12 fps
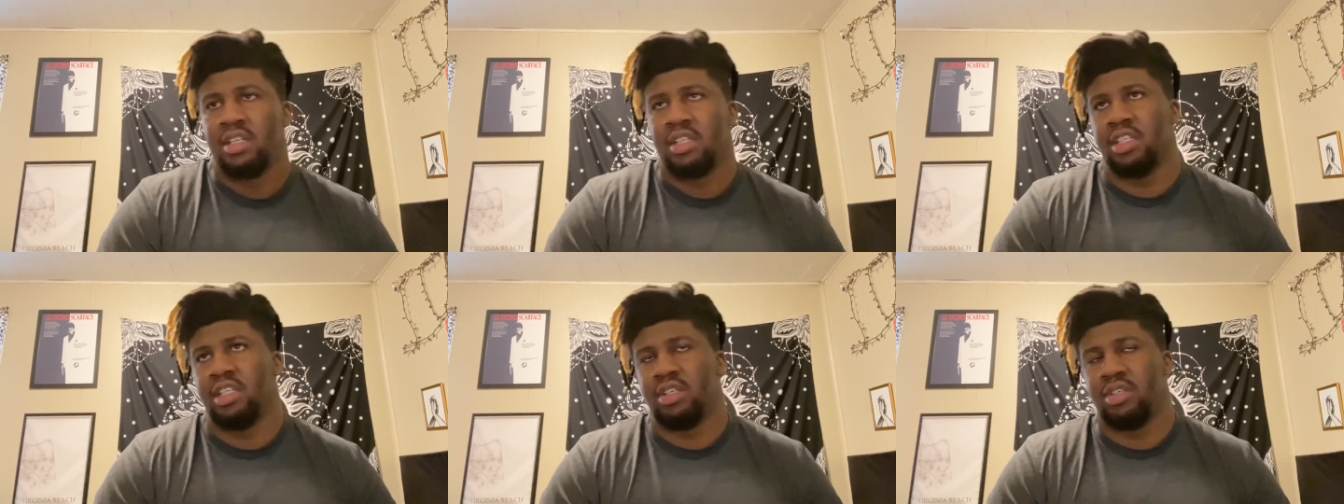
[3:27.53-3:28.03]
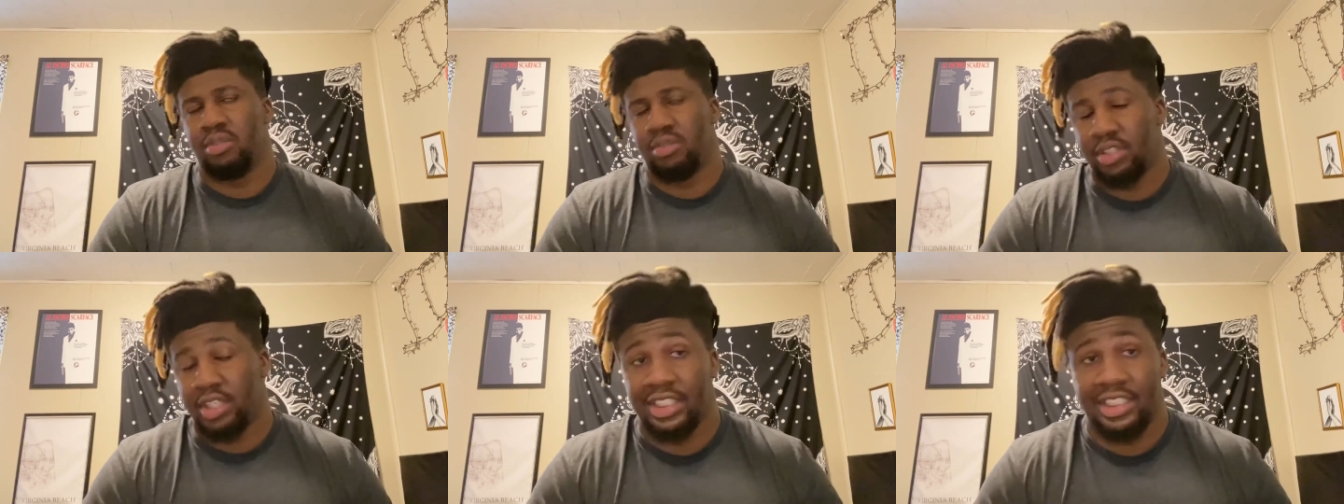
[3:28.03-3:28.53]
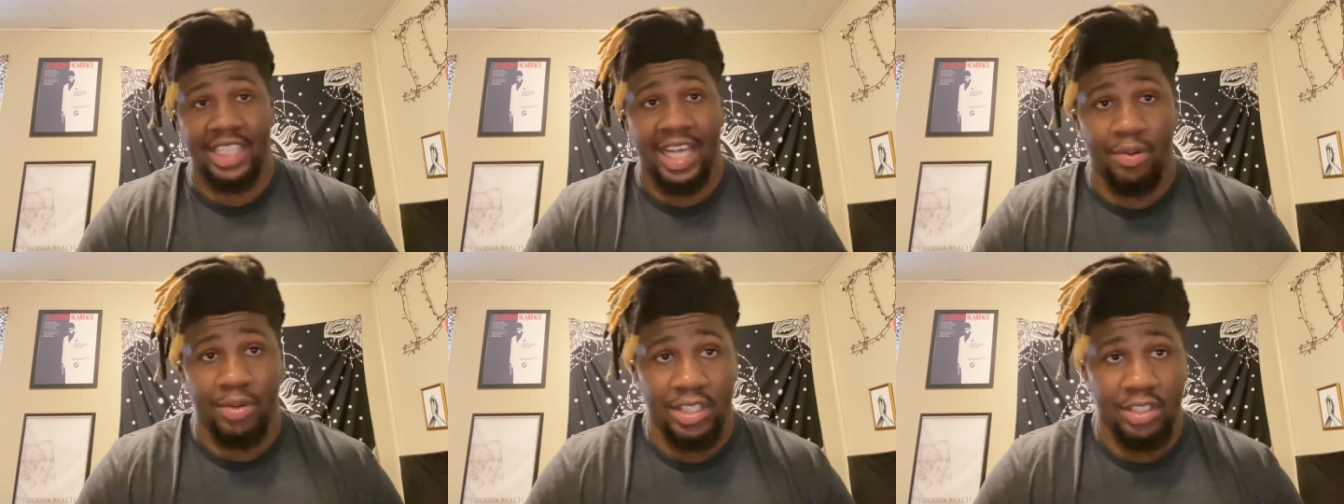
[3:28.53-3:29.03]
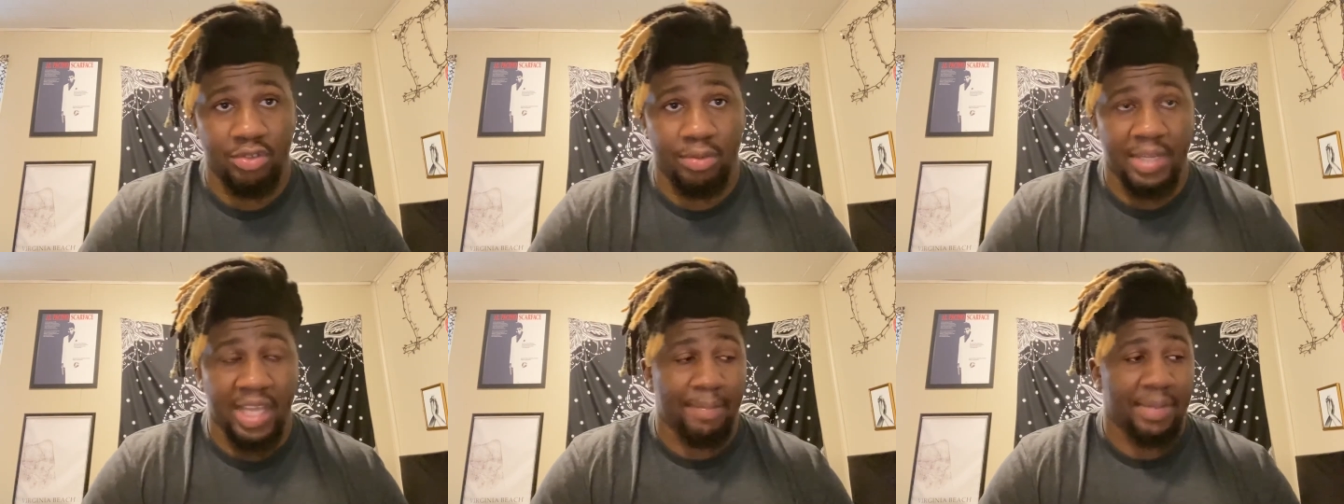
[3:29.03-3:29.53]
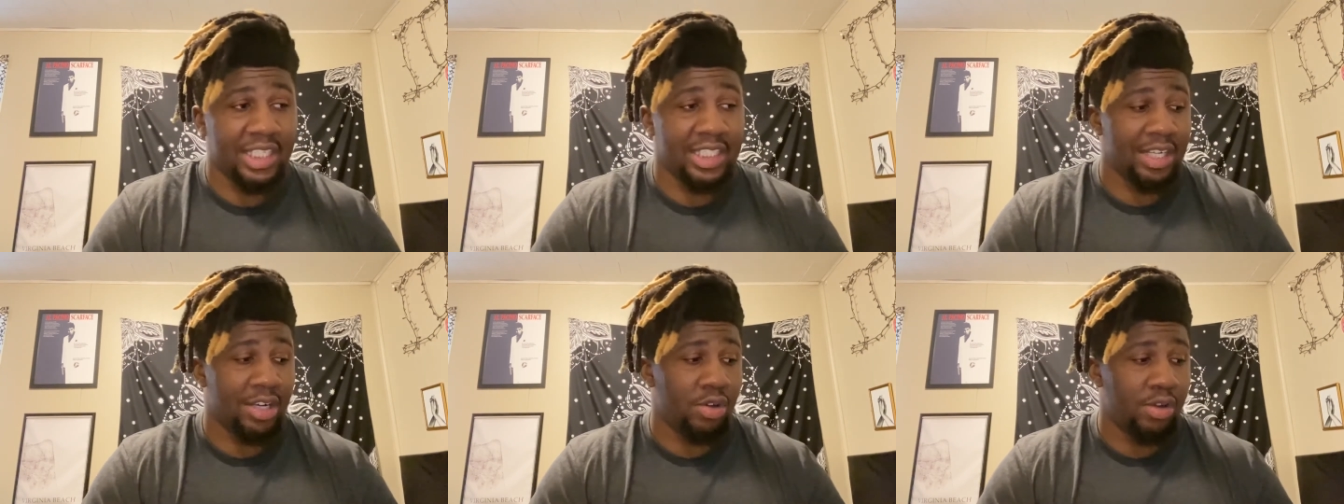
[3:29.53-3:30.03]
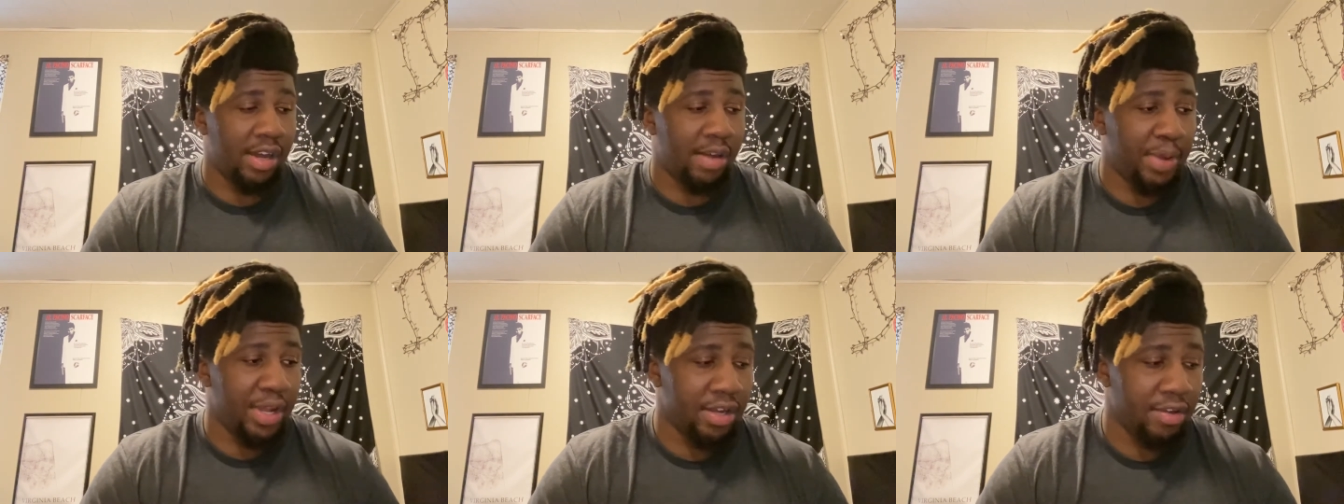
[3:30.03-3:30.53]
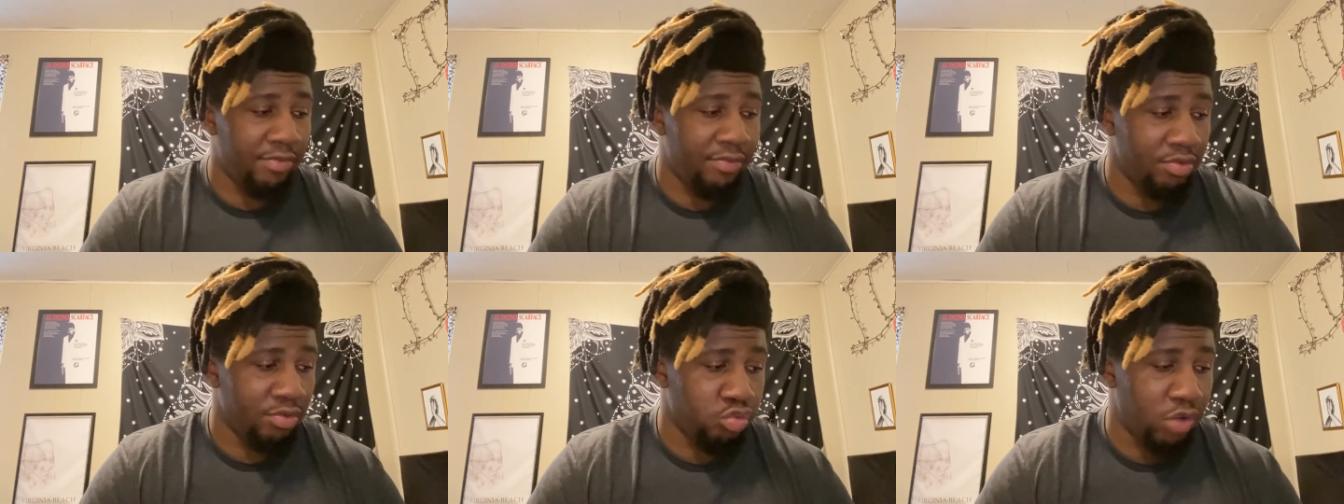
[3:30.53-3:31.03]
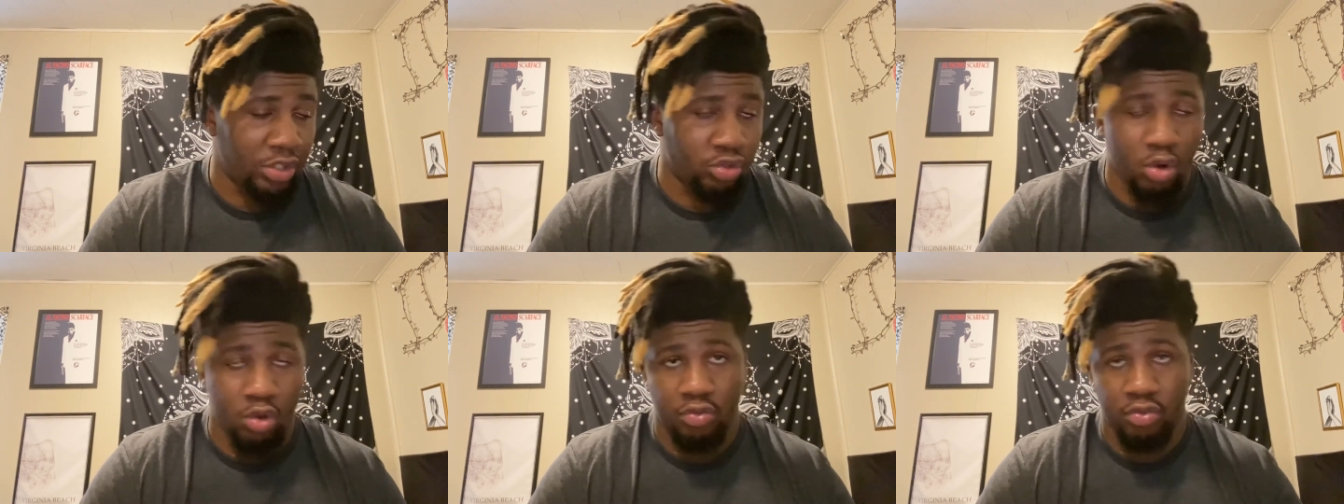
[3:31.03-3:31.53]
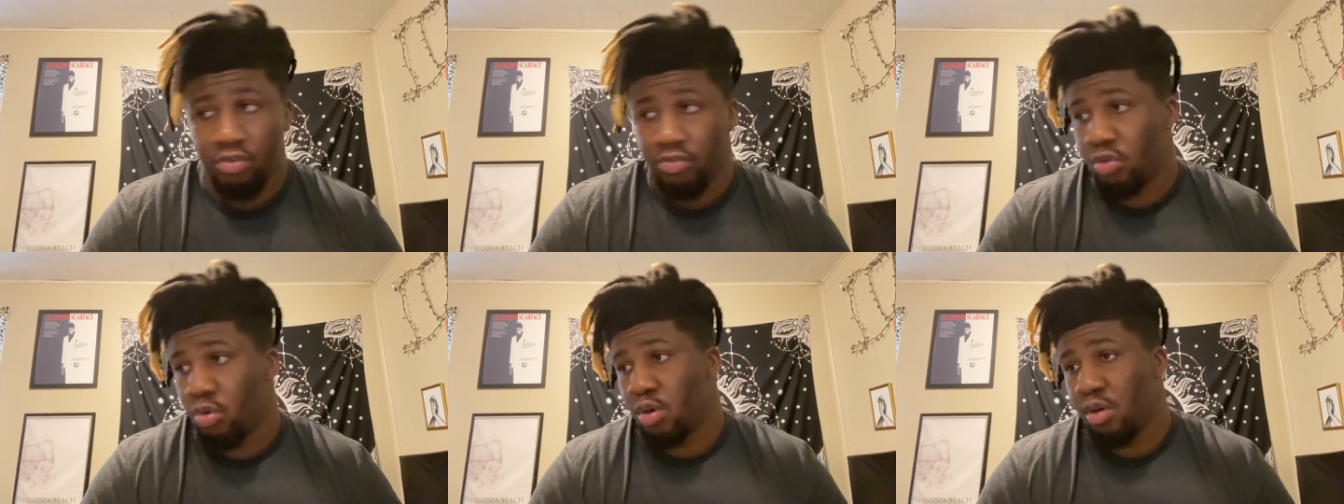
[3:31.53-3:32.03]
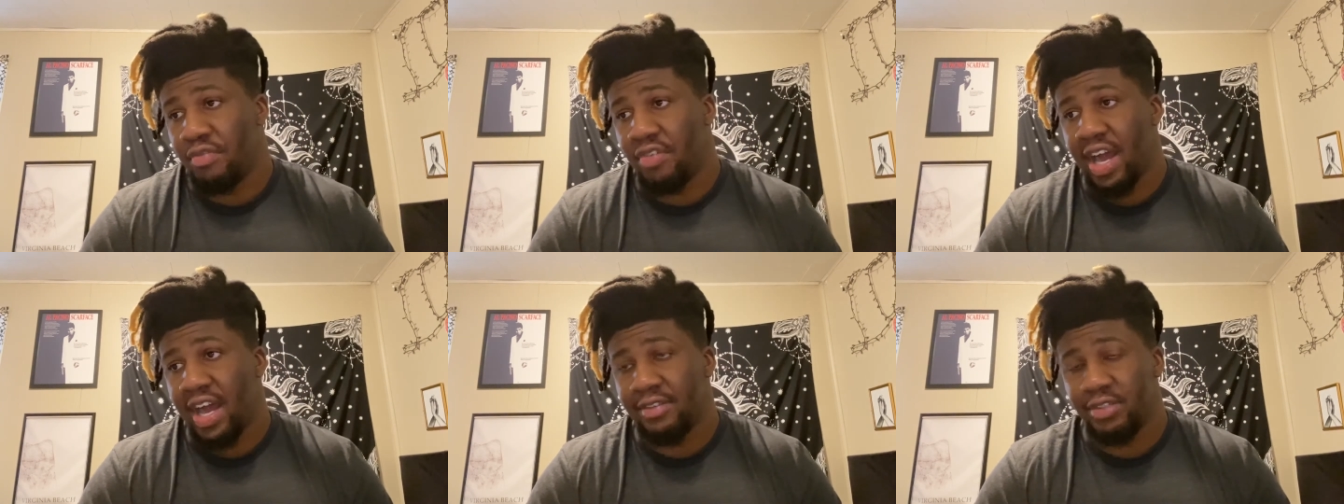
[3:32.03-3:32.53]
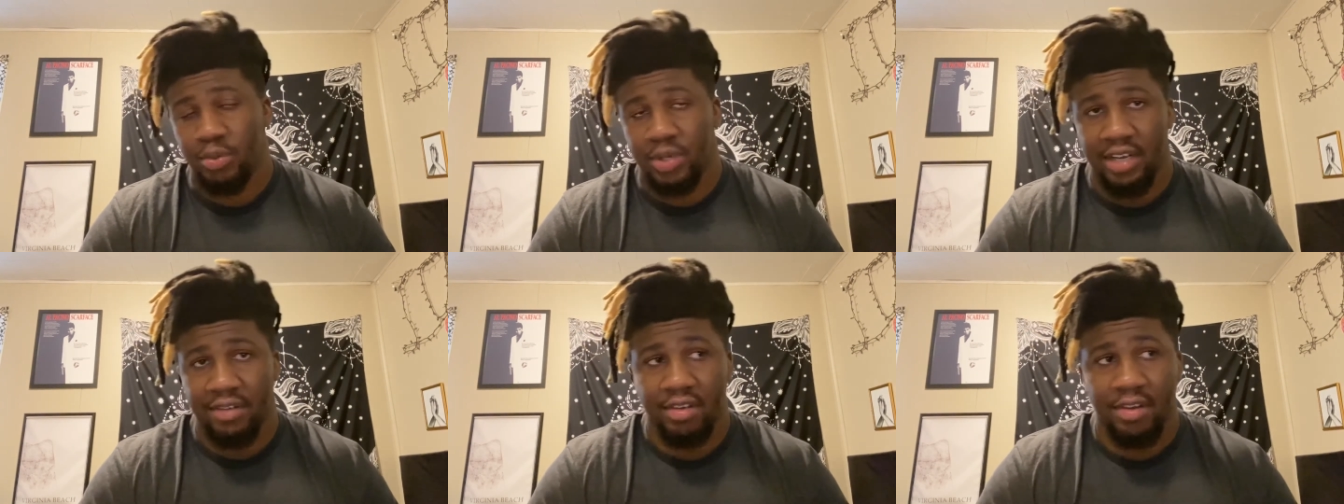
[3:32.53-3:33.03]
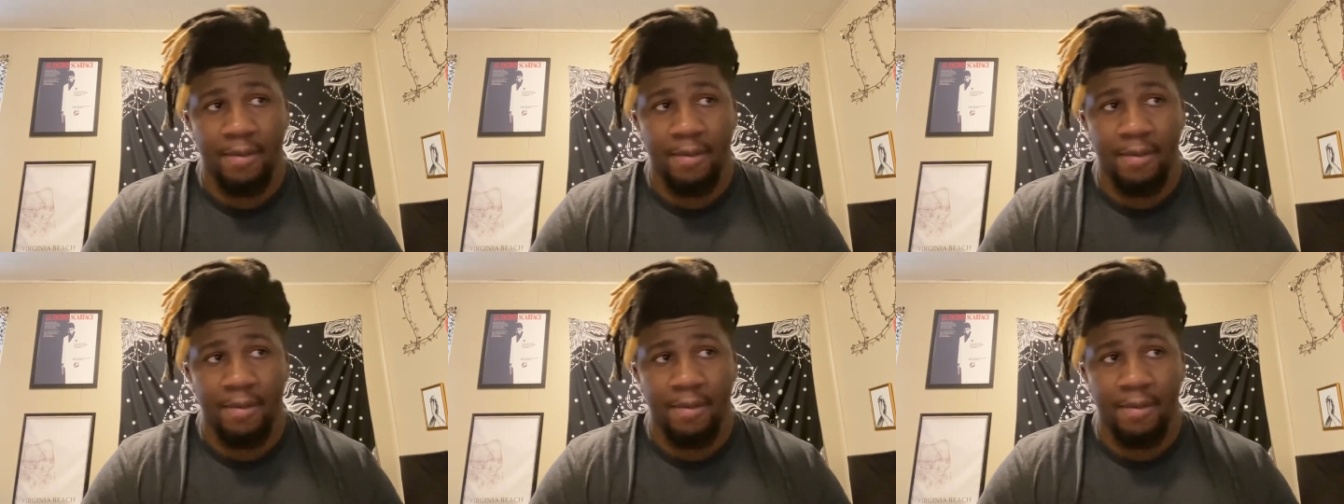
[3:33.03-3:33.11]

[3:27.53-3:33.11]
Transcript: You know, that's just how it is for me. I may sell a pair of retro four or fives or whatever